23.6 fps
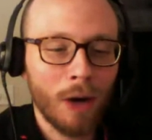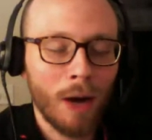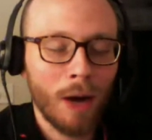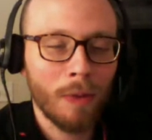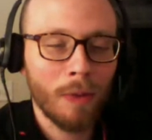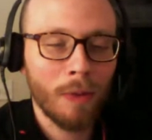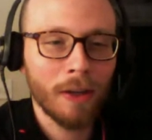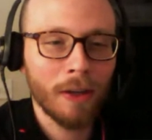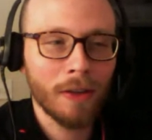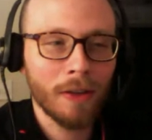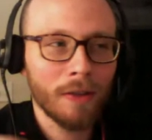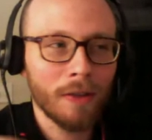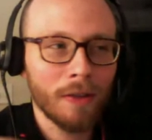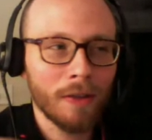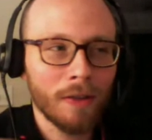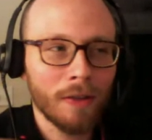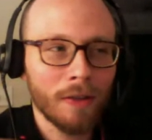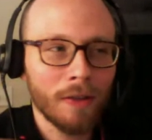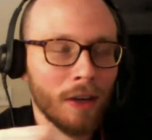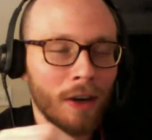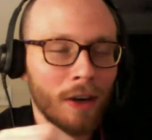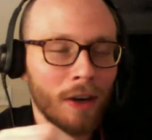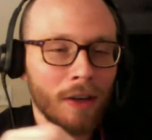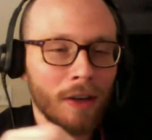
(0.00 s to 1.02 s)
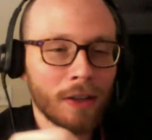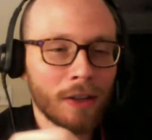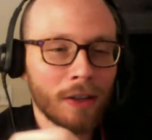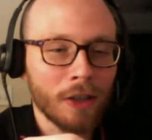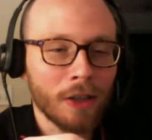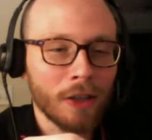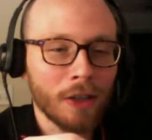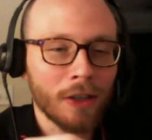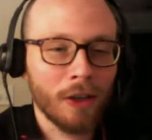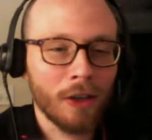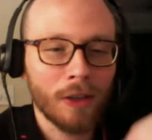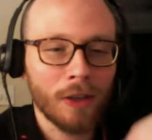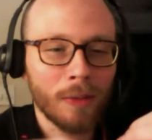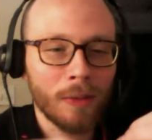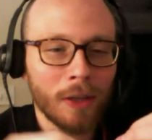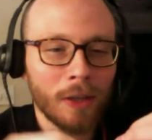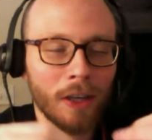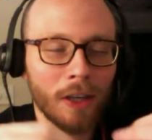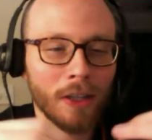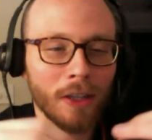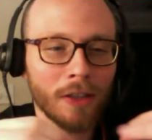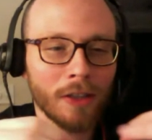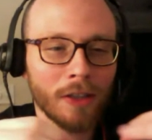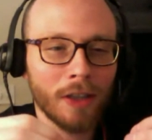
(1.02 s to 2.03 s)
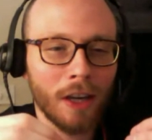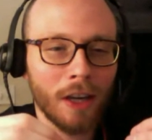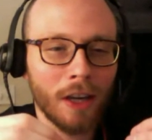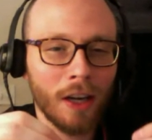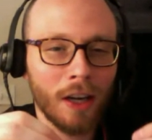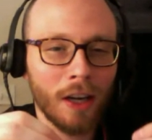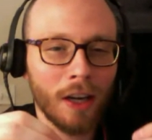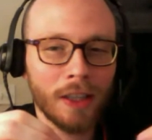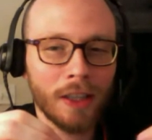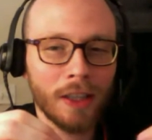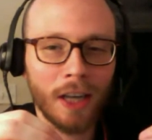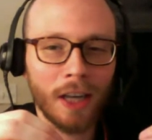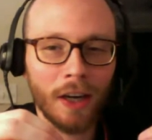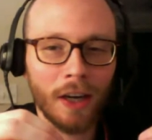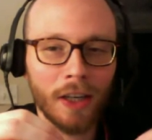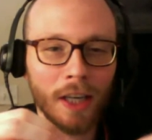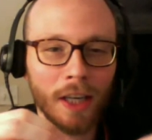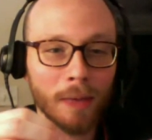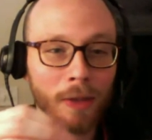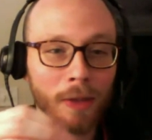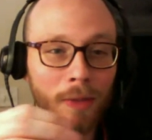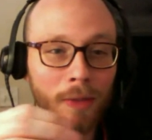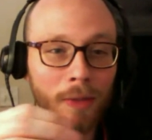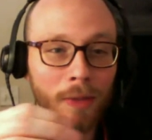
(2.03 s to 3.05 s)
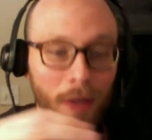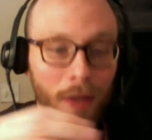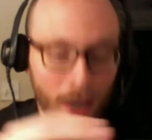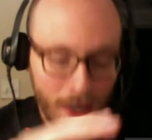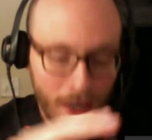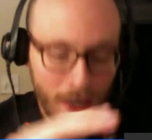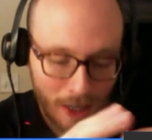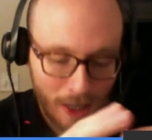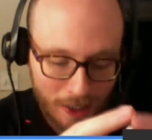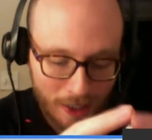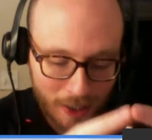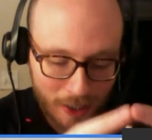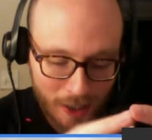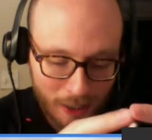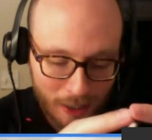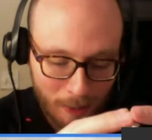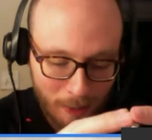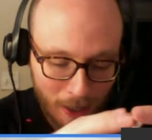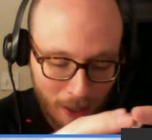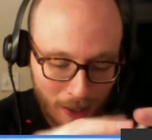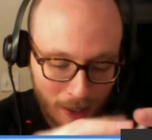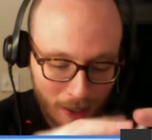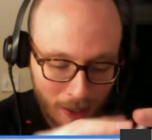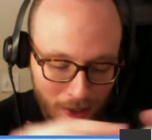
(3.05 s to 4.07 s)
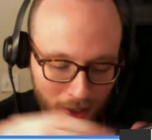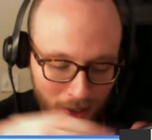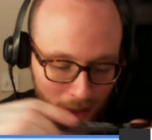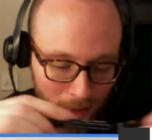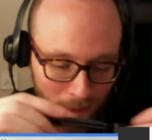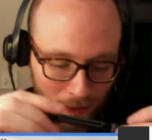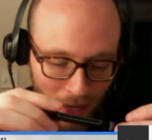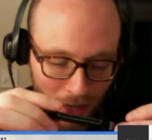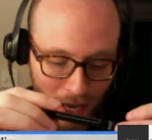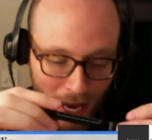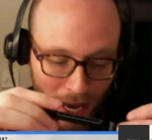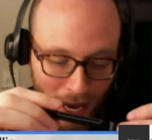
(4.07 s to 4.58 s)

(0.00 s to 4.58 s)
was prominent in our discussion only because Darren Gibson played like 60 minutes in